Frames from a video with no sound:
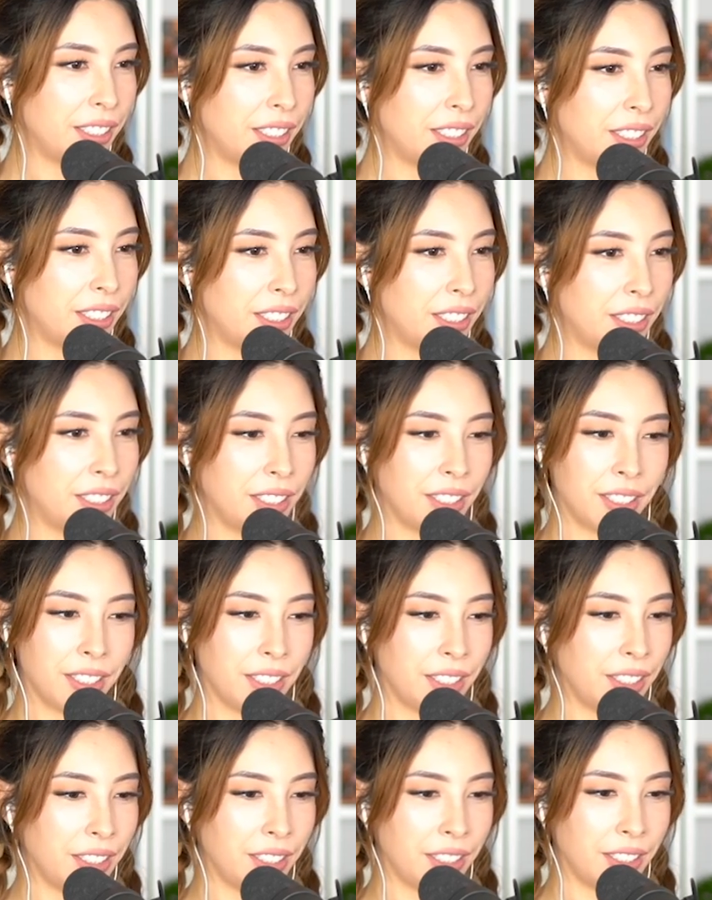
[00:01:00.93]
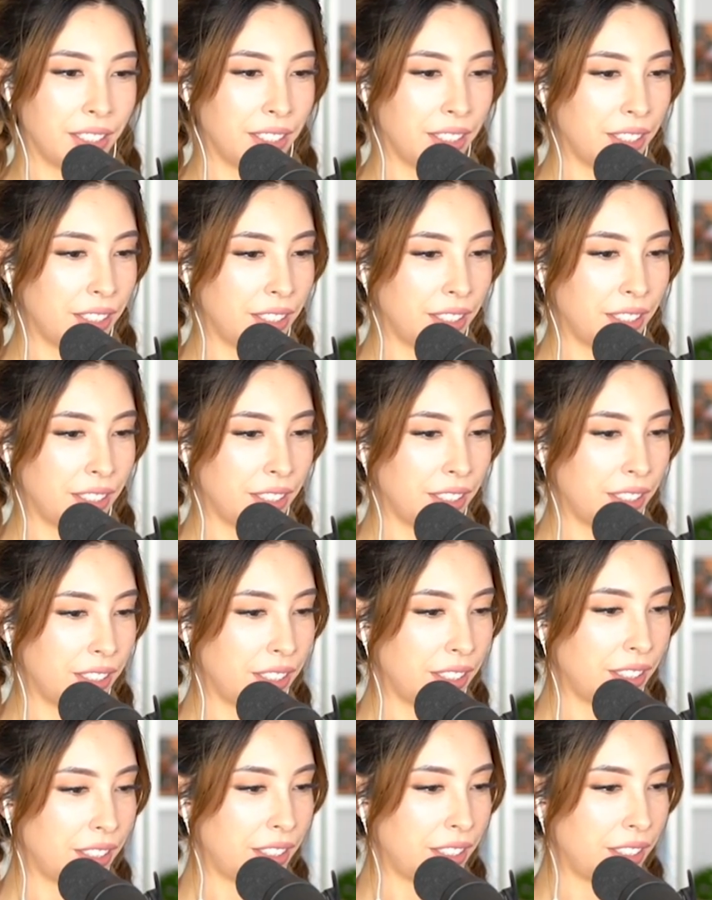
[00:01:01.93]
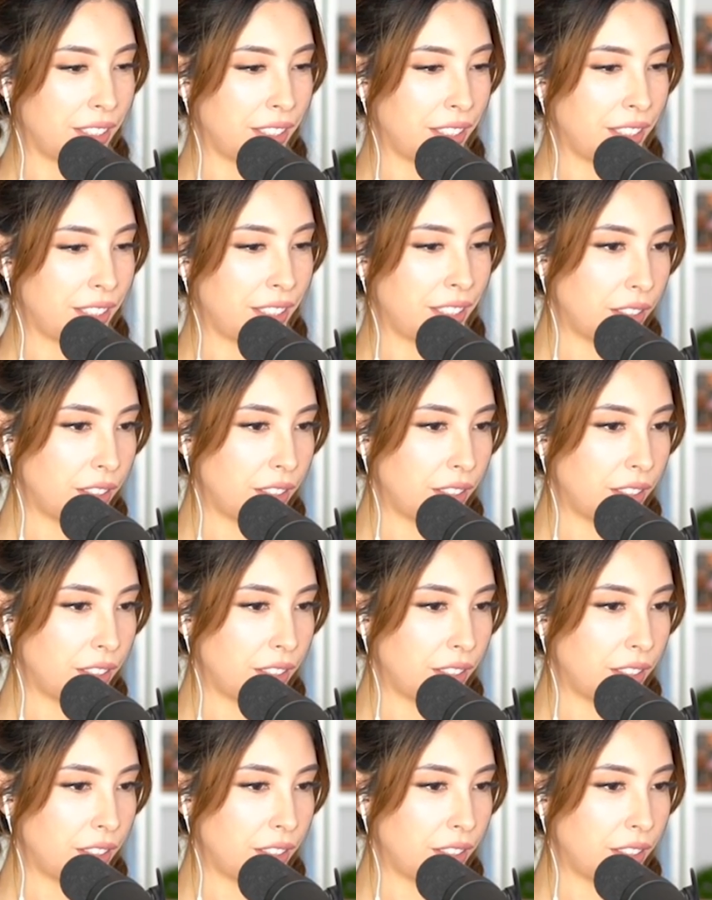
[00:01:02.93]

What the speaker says: [no speech]